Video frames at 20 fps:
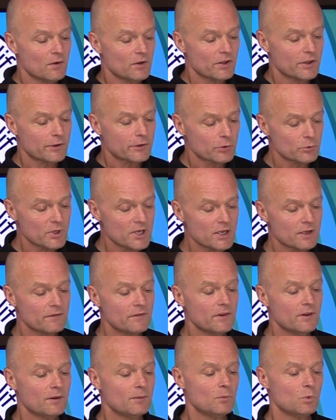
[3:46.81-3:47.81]
three of
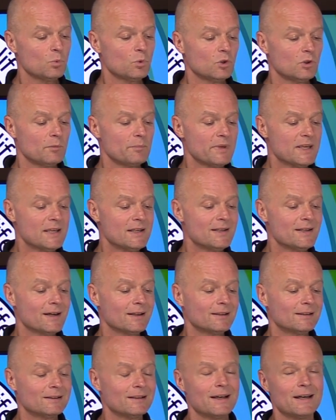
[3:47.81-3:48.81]
them will be
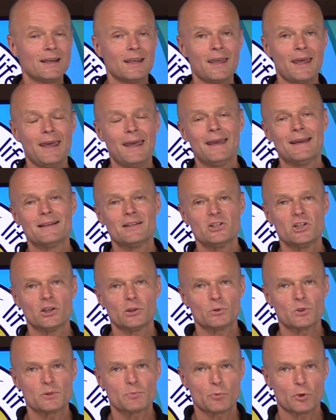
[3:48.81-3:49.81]
nut-like
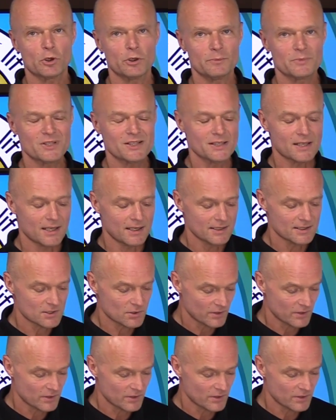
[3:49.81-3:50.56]
angiosperm seeds.